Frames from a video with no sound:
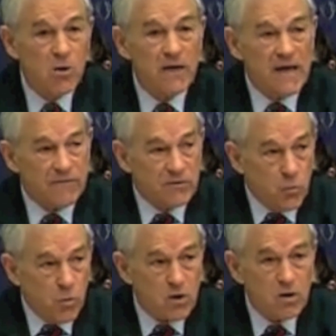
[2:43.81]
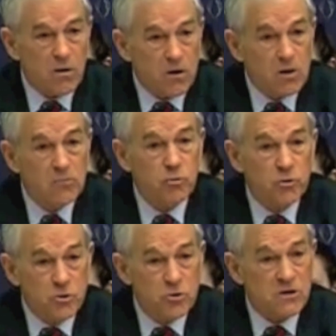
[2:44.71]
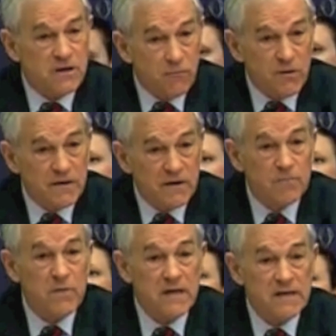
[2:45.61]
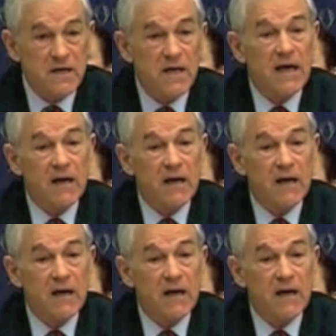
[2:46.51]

We have to work hard, produce, live within our means,